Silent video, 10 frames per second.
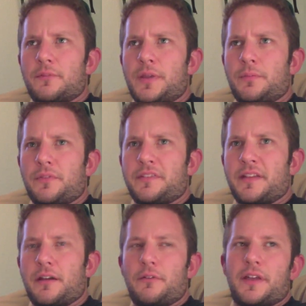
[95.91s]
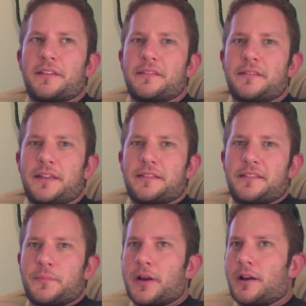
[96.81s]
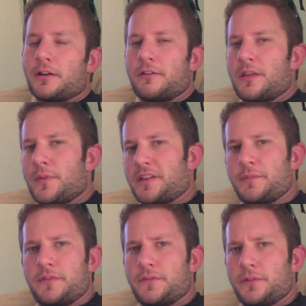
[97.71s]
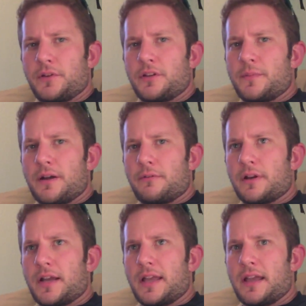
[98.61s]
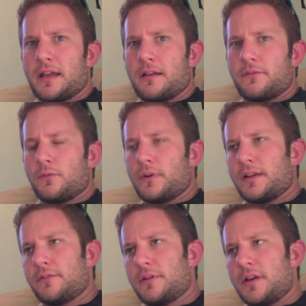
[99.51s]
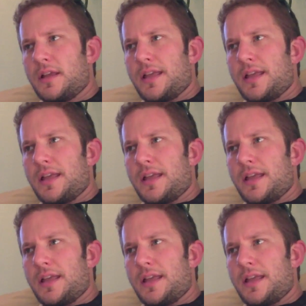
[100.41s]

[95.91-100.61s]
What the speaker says: people say, oh, that's inspiring, or that makes me feel good about what I have, or whatever.